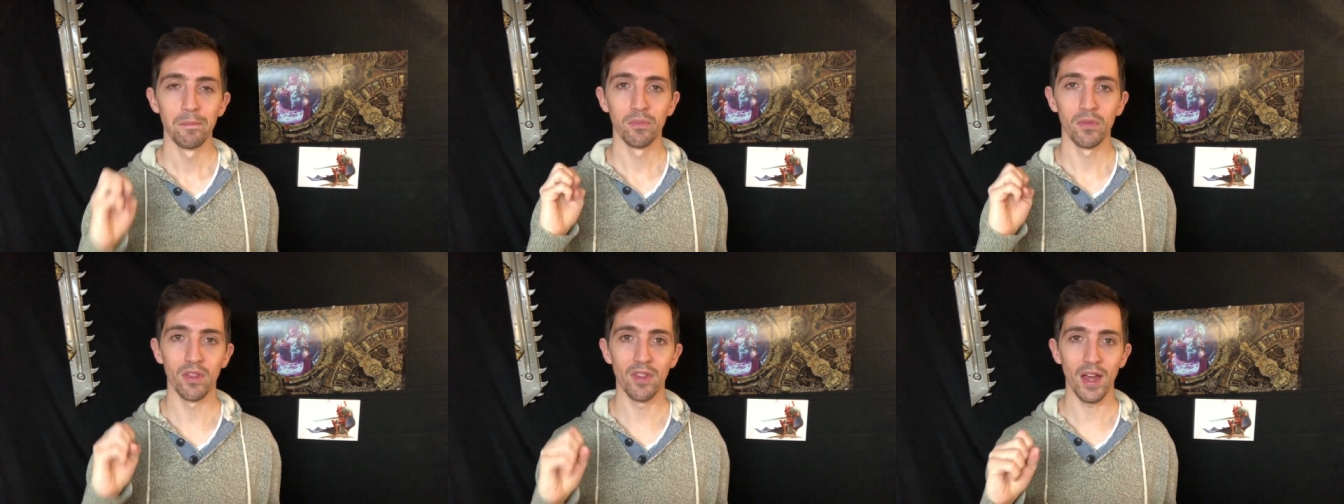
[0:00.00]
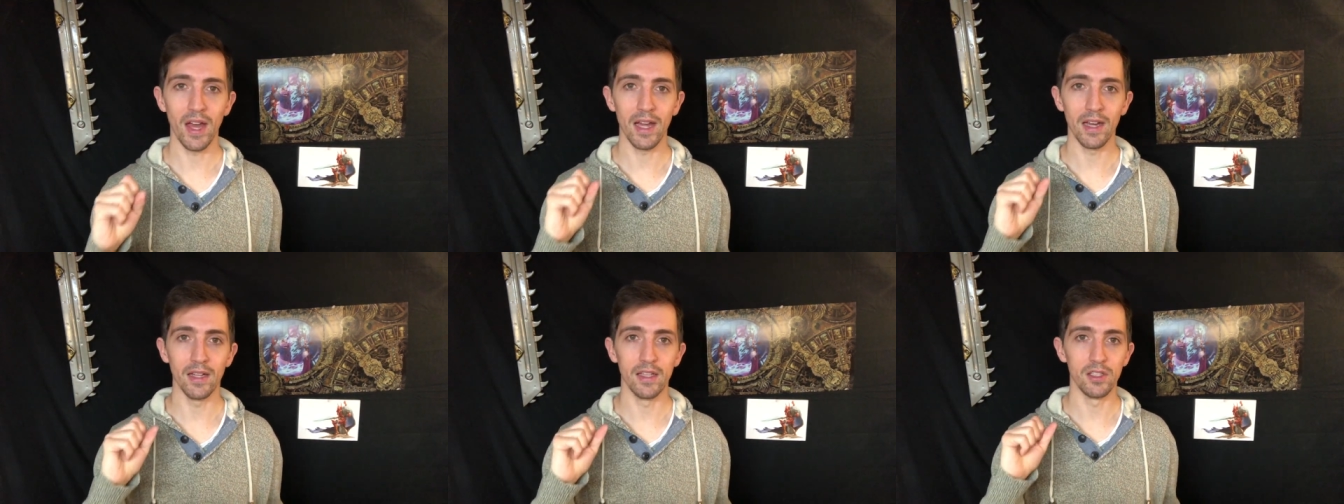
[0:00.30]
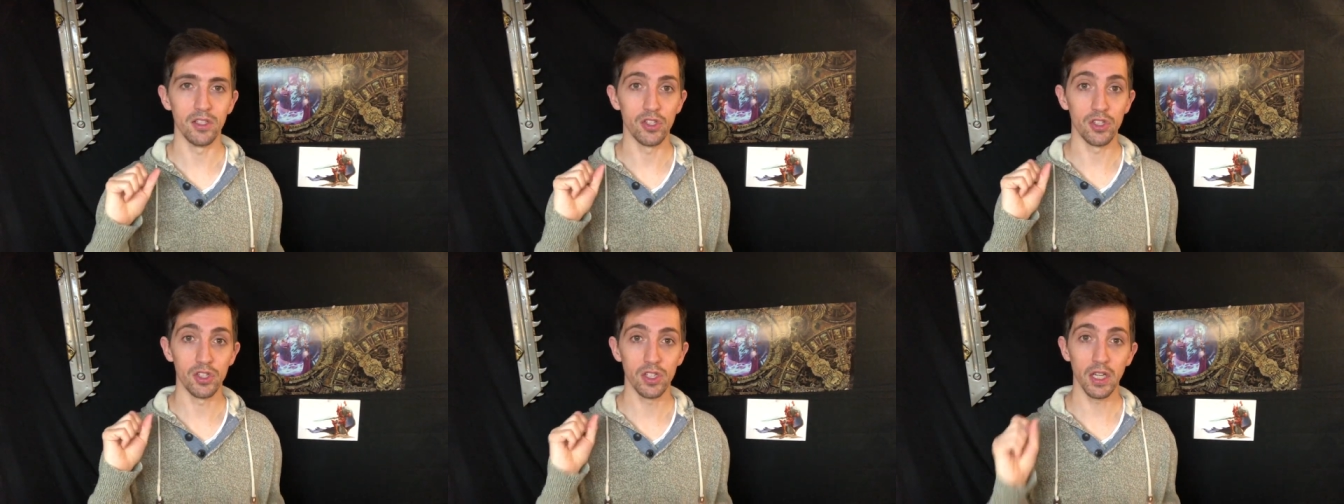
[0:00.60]
that
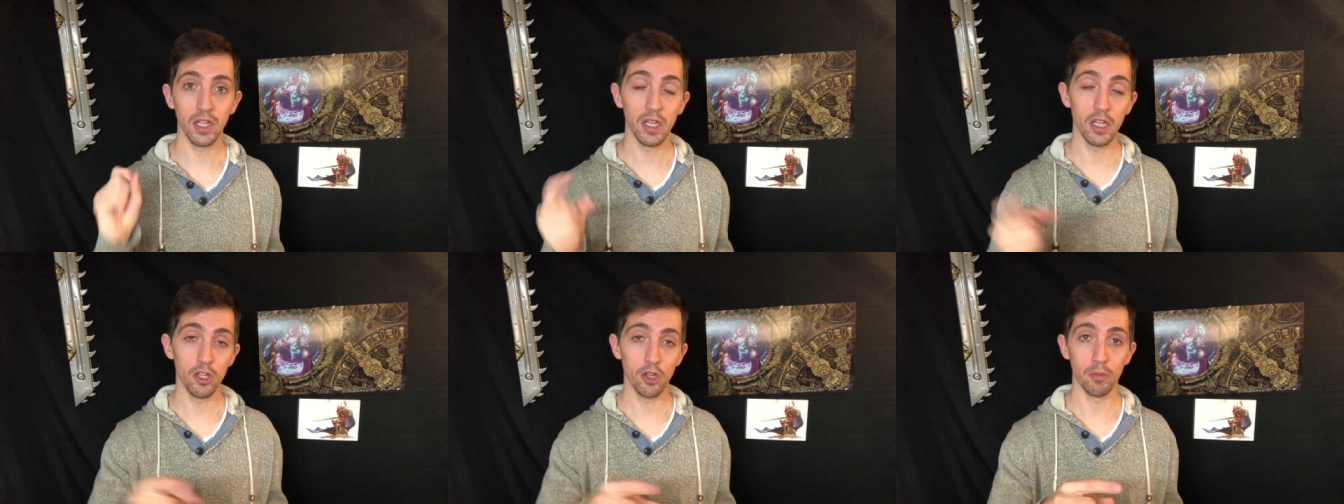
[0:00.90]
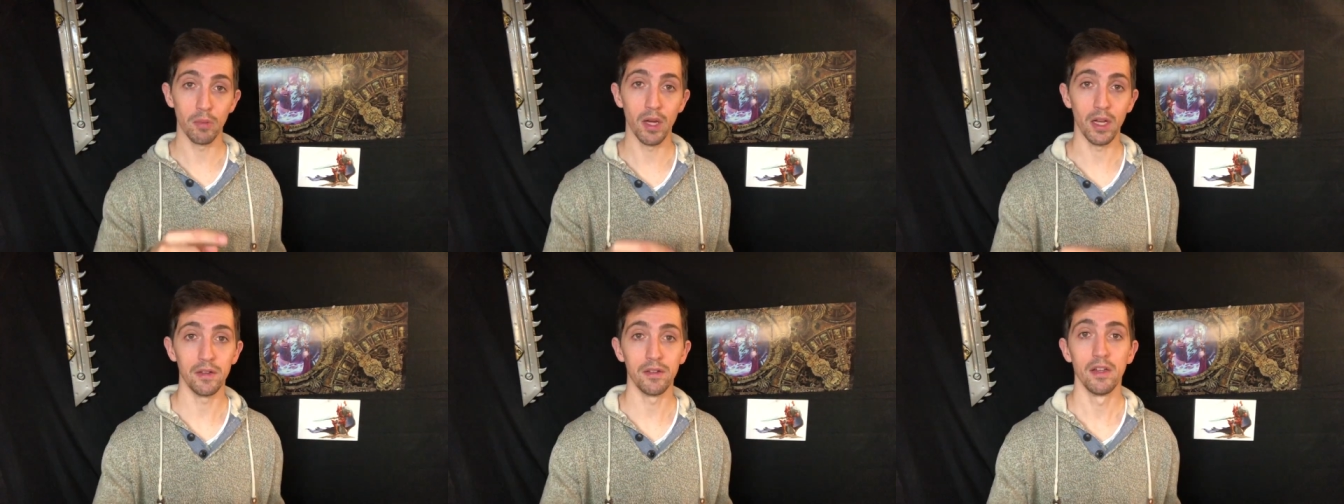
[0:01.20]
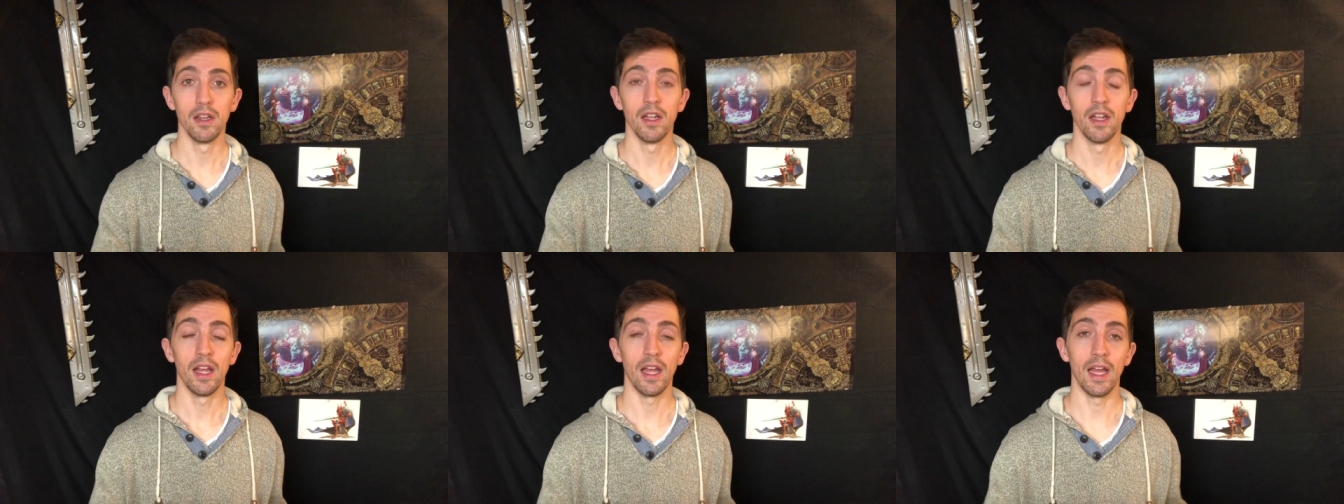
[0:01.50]
is just kicking your butt
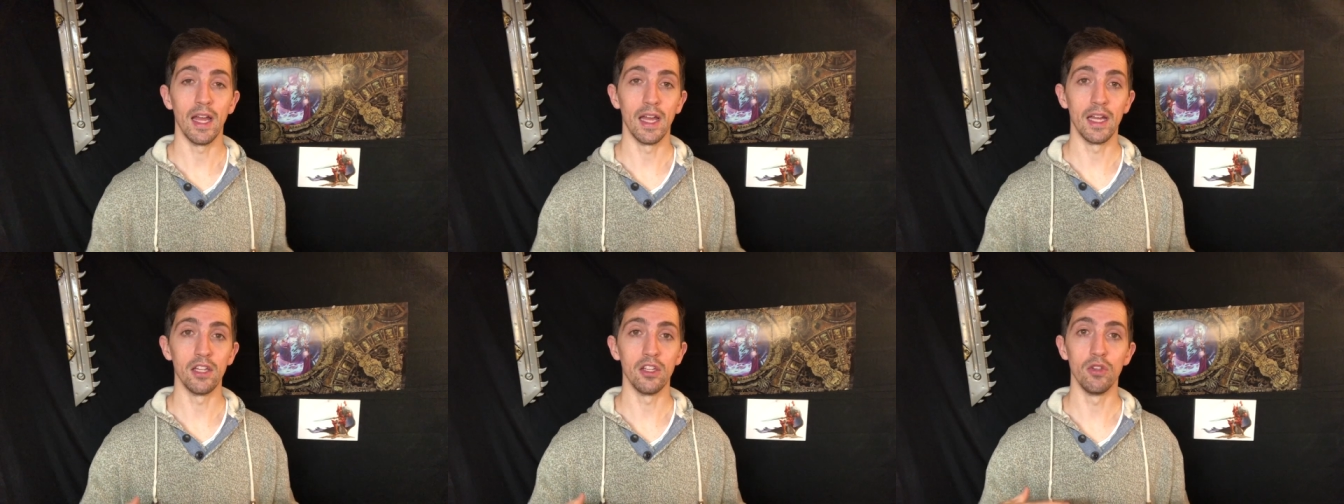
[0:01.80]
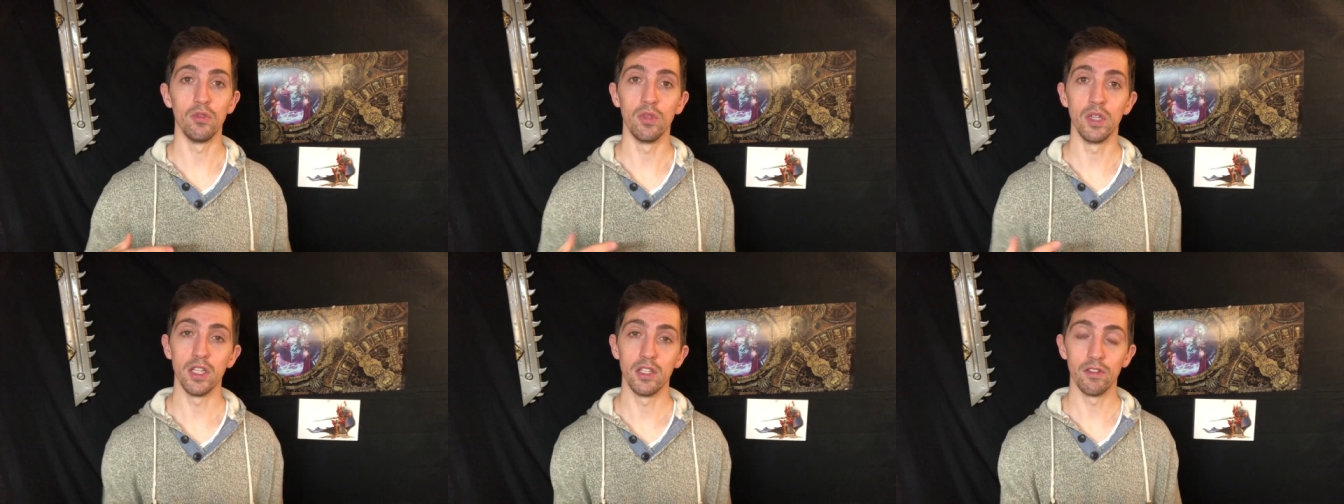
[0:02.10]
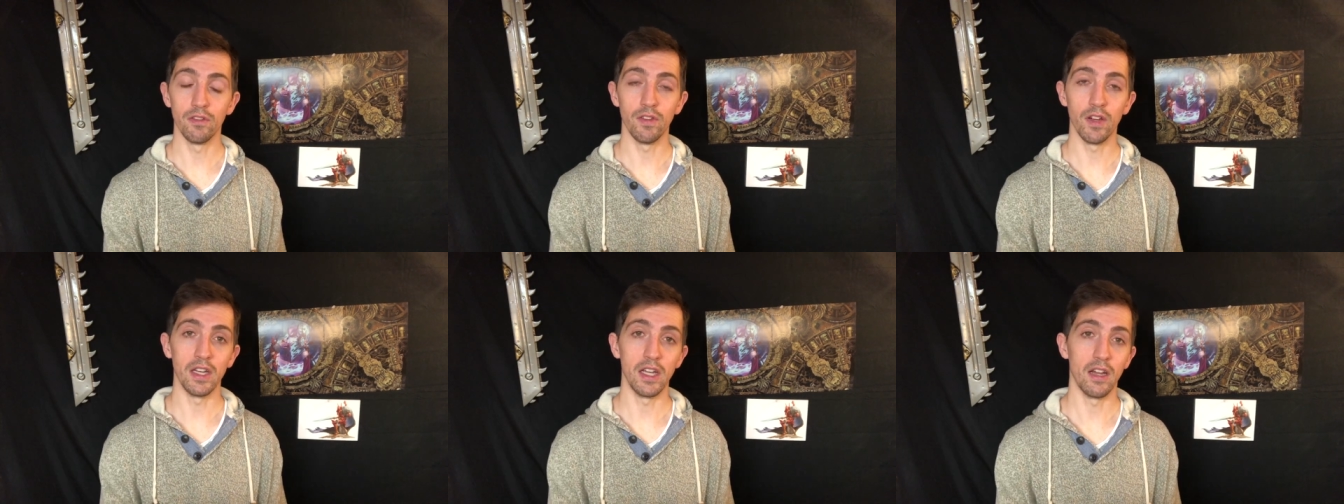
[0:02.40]
and you need
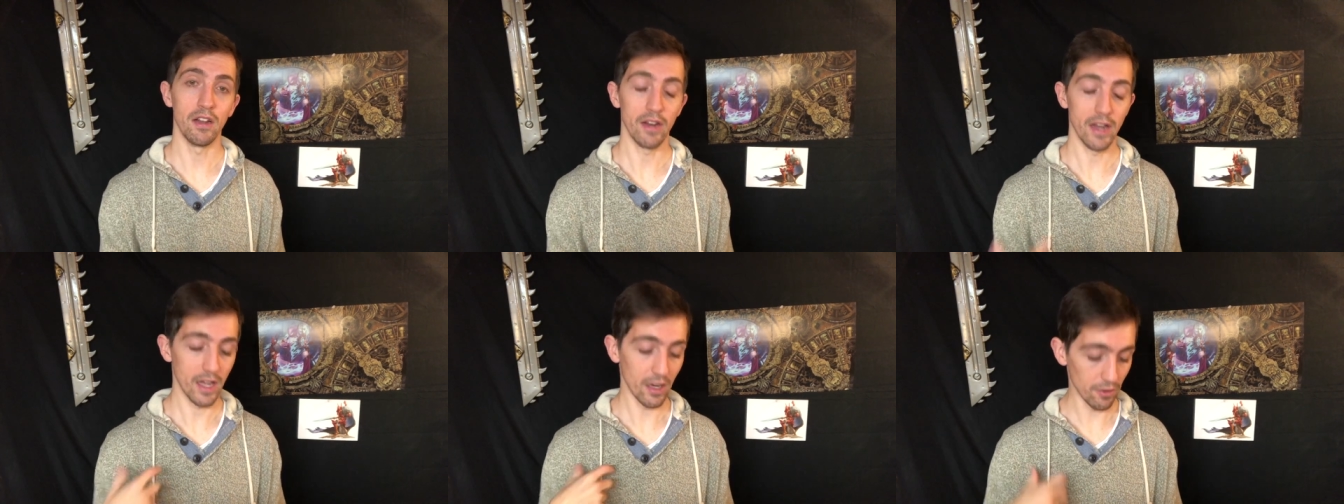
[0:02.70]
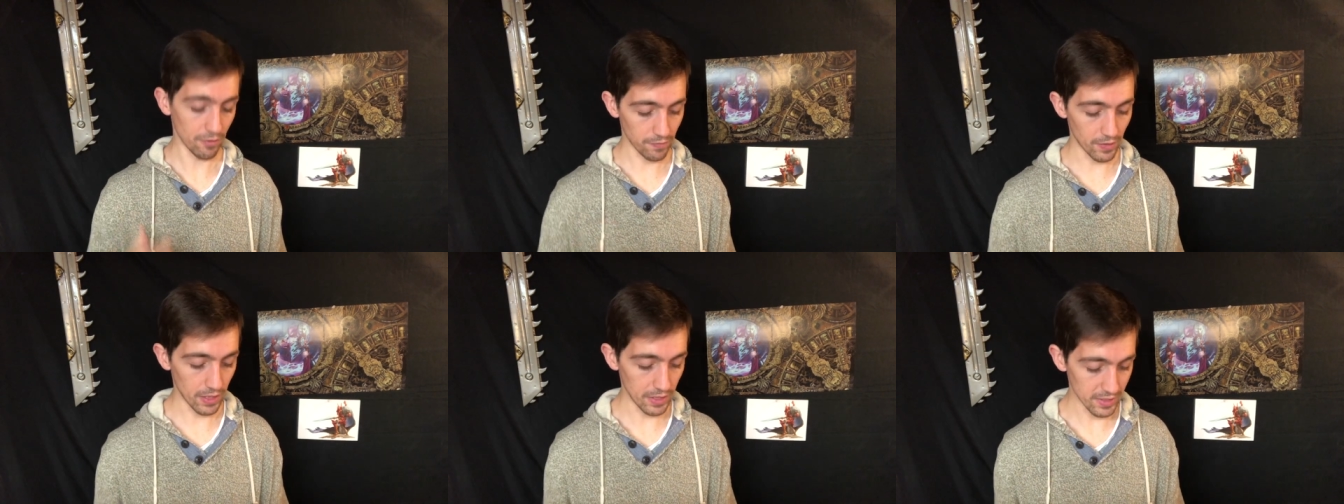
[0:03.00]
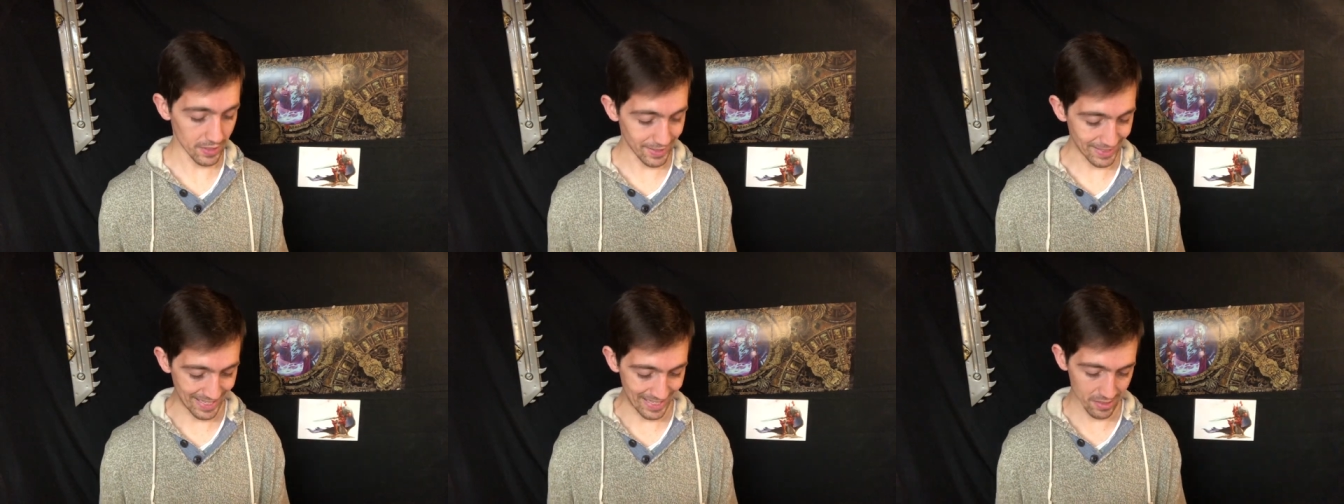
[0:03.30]
to find out how to
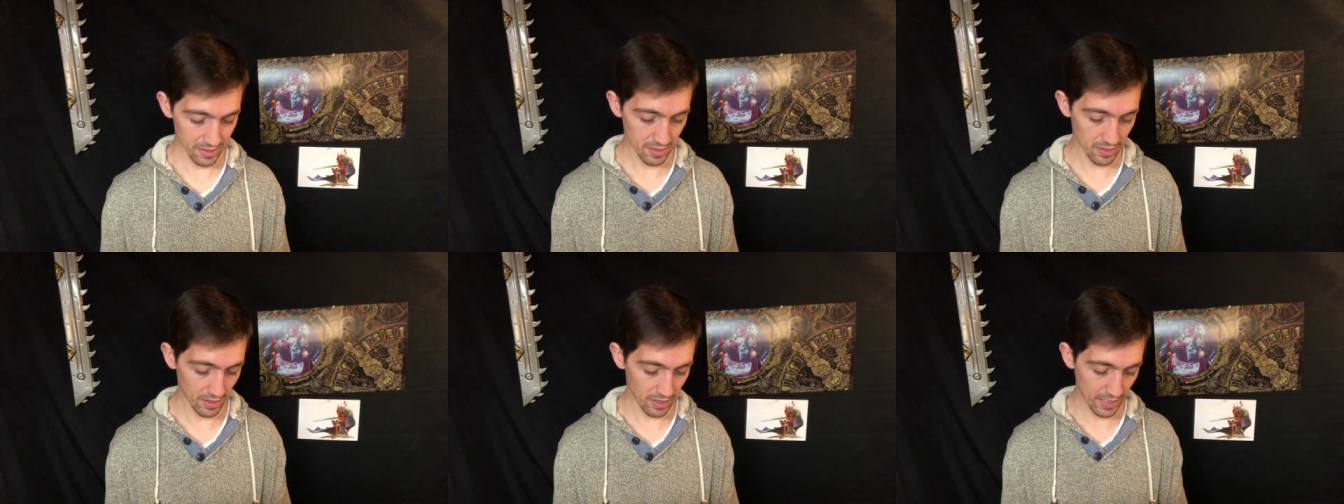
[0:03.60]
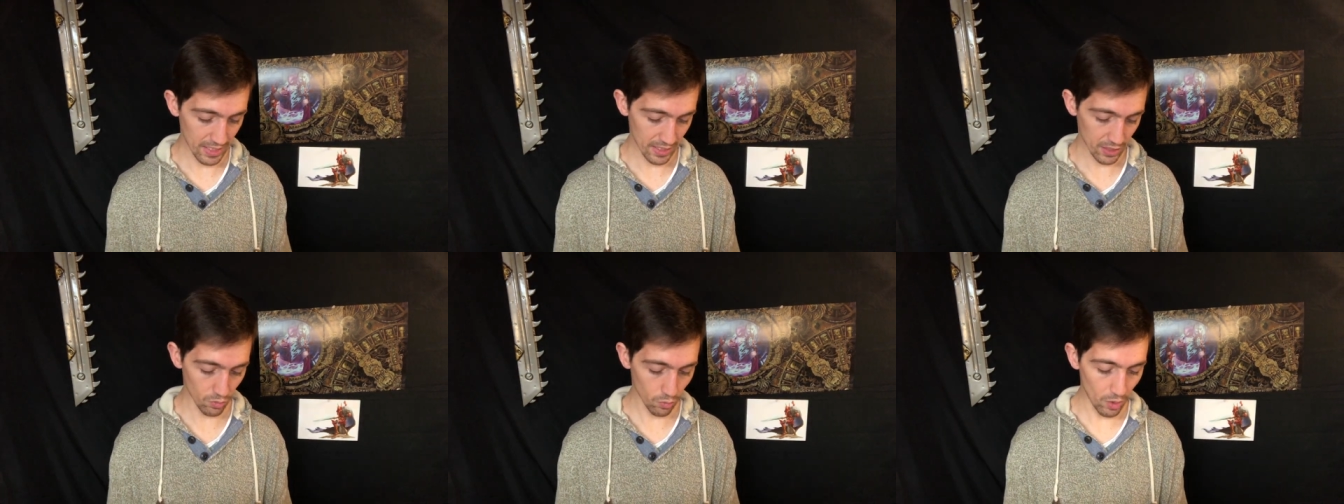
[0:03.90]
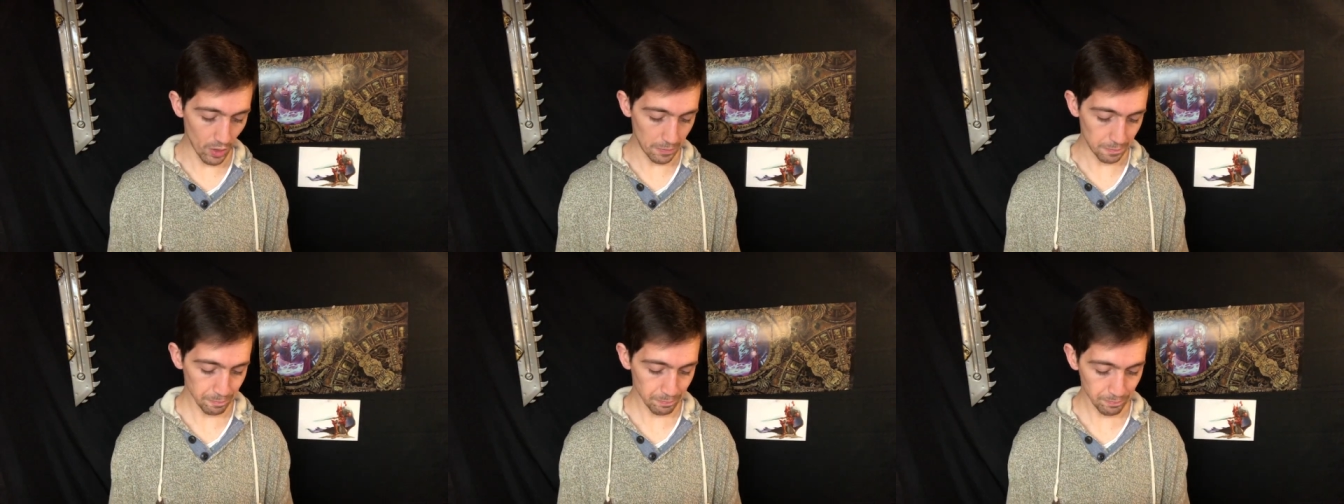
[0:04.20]
fight against it as
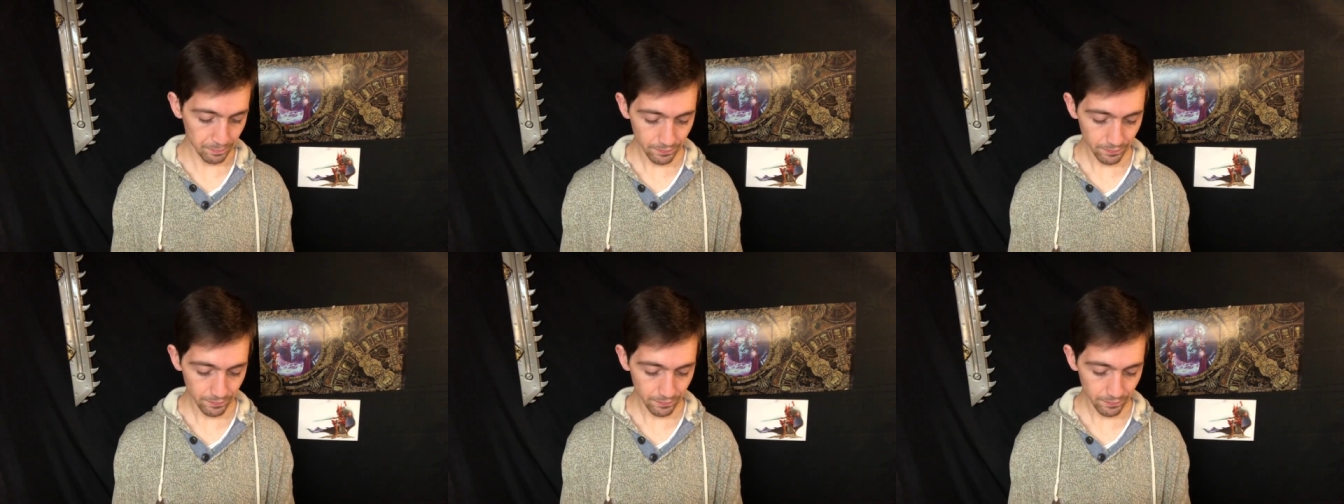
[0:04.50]
well.